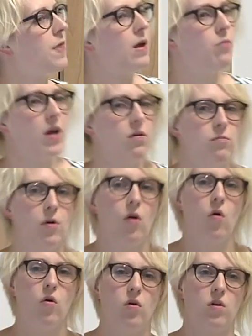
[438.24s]
think we're
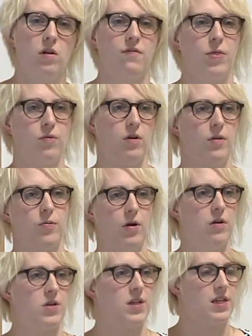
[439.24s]
all
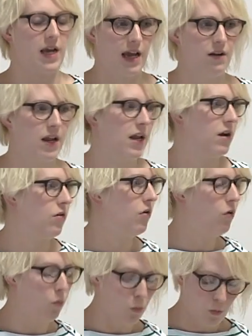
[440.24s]
throughout today in our
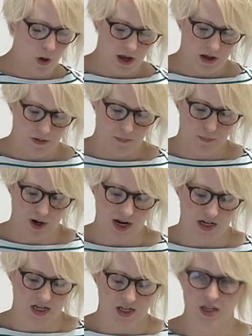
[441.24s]
own
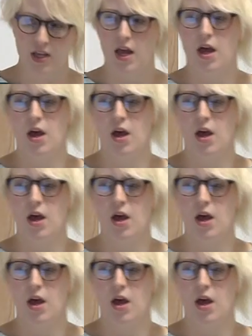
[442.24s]
practice,